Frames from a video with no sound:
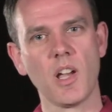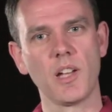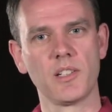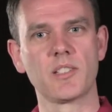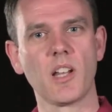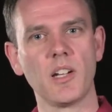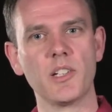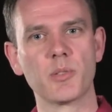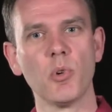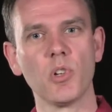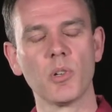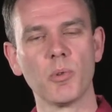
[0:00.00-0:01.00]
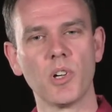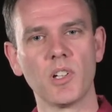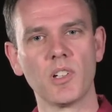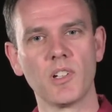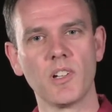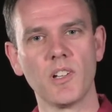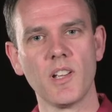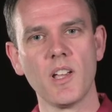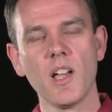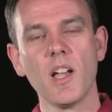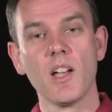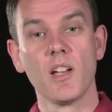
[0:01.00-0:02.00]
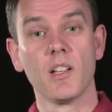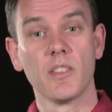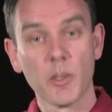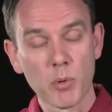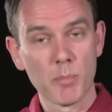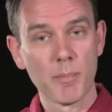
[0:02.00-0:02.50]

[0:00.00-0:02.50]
and a slightly smaller one, that were